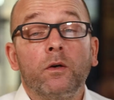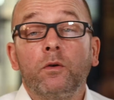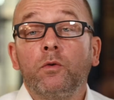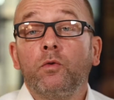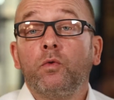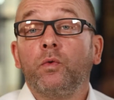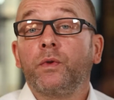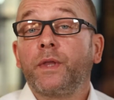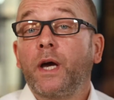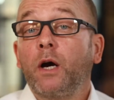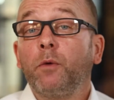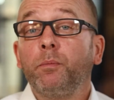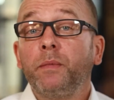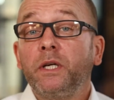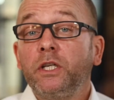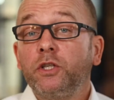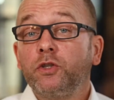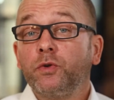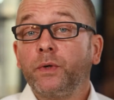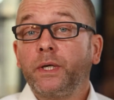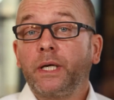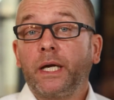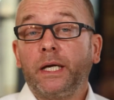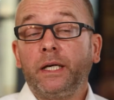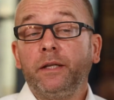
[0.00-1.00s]
Without me
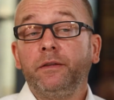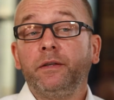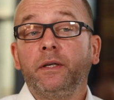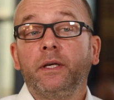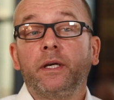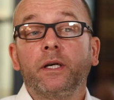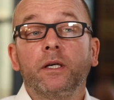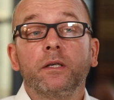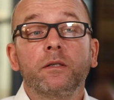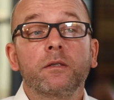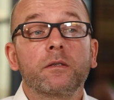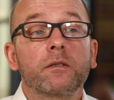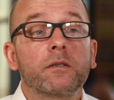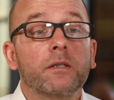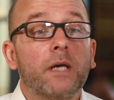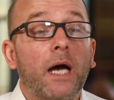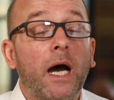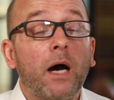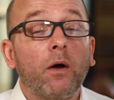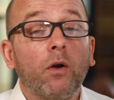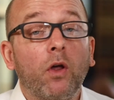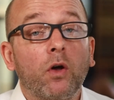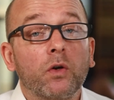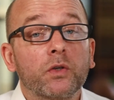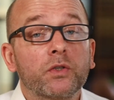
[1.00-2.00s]
doing anything else,
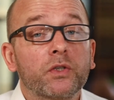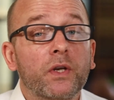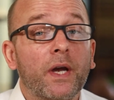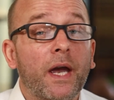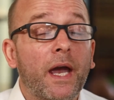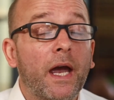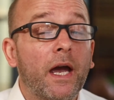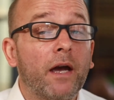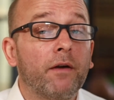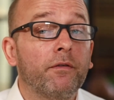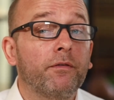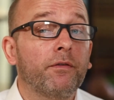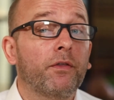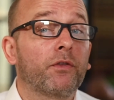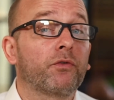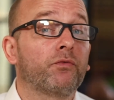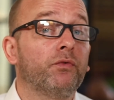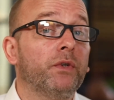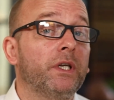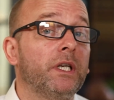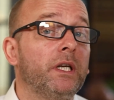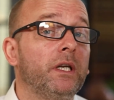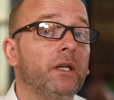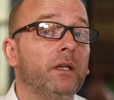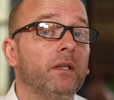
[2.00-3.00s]
I'll also have
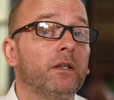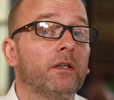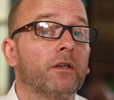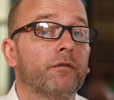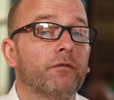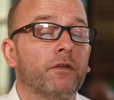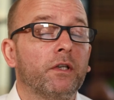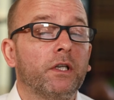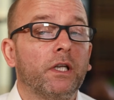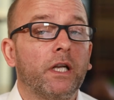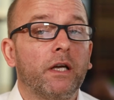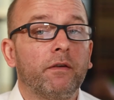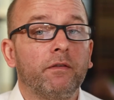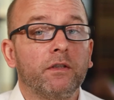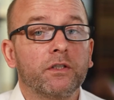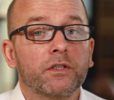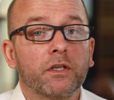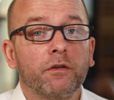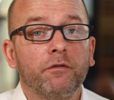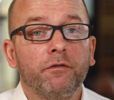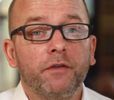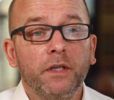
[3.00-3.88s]
3 different levels of